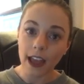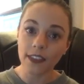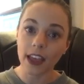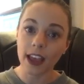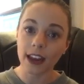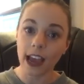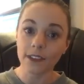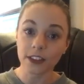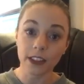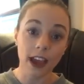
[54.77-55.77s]
and then
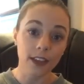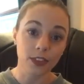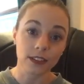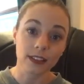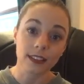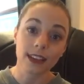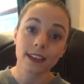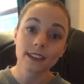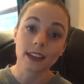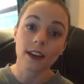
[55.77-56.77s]
after that there's a
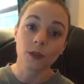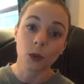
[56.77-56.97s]
list of